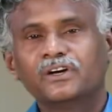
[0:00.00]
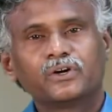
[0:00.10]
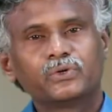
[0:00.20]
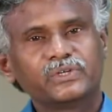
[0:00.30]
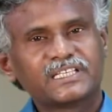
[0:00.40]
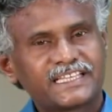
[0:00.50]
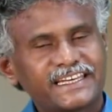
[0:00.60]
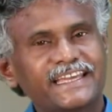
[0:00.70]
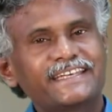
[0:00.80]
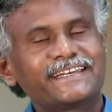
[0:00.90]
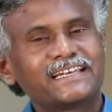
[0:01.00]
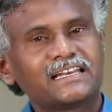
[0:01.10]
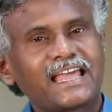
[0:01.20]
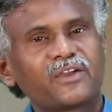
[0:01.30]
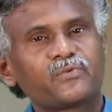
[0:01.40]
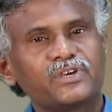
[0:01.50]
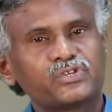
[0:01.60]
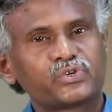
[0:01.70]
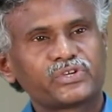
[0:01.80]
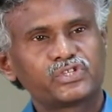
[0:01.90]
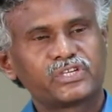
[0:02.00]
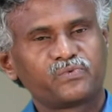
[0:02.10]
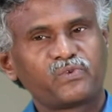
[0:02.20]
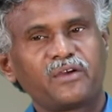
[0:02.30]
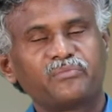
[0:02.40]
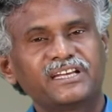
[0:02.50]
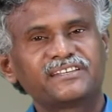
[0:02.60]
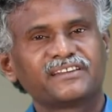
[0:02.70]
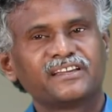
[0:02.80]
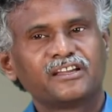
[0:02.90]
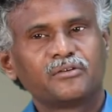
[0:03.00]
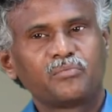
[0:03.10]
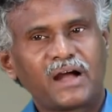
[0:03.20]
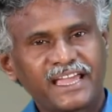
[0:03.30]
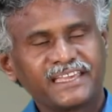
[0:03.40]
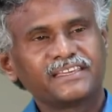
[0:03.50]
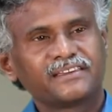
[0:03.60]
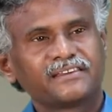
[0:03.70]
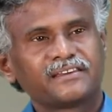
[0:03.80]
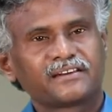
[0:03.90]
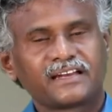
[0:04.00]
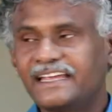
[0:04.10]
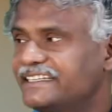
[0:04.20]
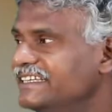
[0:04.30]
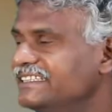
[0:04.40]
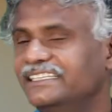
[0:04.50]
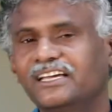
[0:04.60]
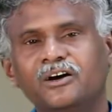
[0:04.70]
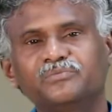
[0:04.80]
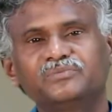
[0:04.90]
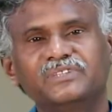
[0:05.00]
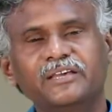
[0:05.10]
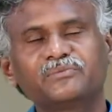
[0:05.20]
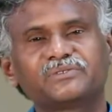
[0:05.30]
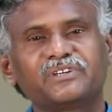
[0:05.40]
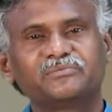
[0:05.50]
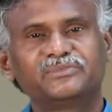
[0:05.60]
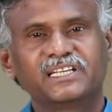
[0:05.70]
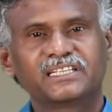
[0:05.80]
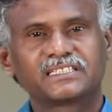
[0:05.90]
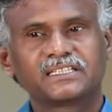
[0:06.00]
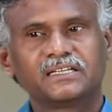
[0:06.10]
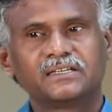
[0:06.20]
who has created language rich environment by writing the names of the objects